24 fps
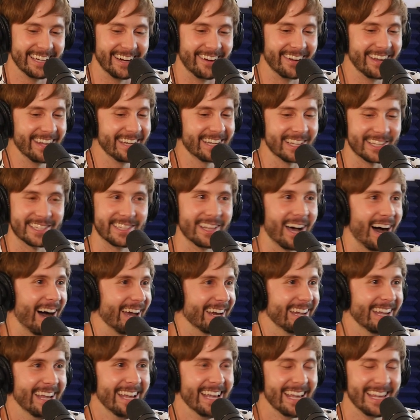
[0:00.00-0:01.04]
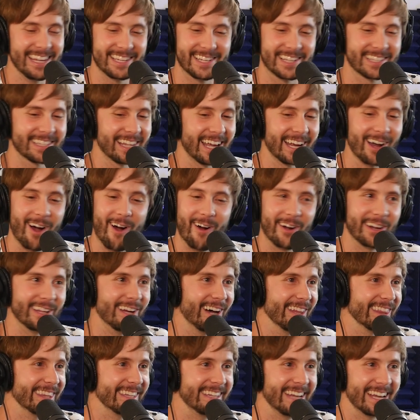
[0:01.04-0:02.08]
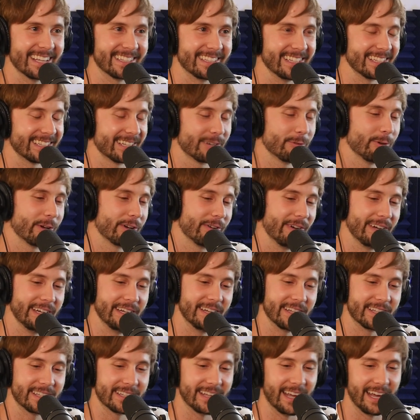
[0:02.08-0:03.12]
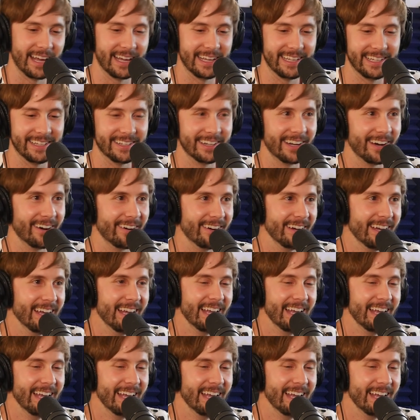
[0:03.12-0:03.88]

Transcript: you know, he does not. He's just like already on the next thing. He's like, "What do I need to say?" Yeah, you know.